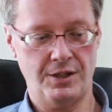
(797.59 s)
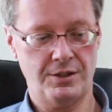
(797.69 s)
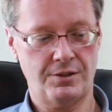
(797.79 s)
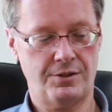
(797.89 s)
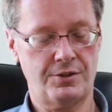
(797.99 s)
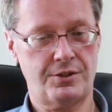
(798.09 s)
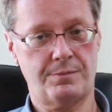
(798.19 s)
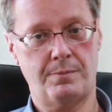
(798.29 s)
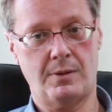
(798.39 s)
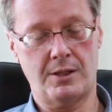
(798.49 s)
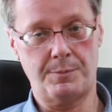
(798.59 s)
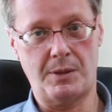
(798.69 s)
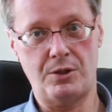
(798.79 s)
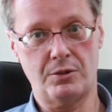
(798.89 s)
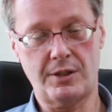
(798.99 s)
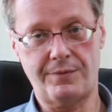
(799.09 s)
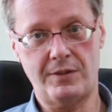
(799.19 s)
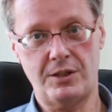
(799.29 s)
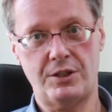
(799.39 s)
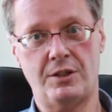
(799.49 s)
So there's a special
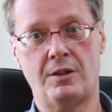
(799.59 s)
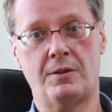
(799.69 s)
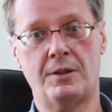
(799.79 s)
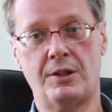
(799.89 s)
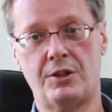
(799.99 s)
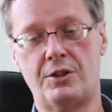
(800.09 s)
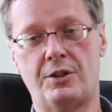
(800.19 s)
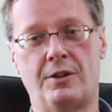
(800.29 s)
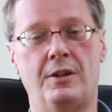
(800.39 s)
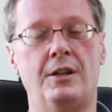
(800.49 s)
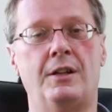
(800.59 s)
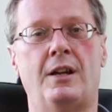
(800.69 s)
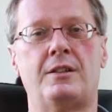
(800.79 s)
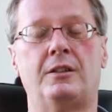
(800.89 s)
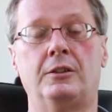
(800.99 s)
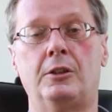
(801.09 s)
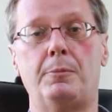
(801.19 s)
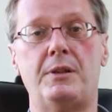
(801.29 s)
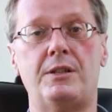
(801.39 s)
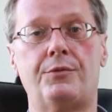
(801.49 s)
definition in literature that's a little
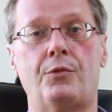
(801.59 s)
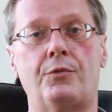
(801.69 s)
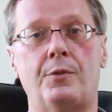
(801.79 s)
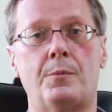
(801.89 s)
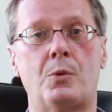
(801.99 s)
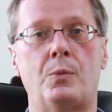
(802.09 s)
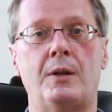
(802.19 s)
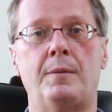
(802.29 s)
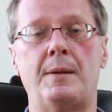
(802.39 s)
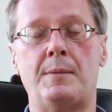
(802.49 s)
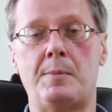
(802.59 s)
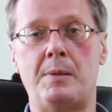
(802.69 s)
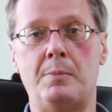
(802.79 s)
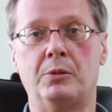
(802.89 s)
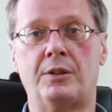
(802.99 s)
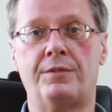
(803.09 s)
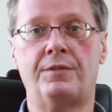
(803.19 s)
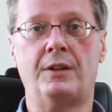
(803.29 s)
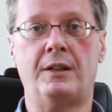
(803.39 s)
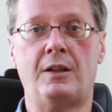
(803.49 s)
bit different from the way maybe people
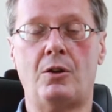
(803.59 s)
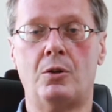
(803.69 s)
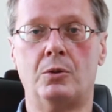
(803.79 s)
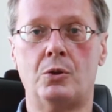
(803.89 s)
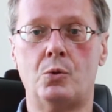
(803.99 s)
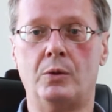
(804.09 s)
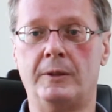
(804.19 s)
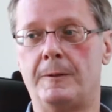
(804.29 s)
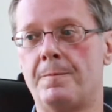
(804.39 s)
define it colloquially.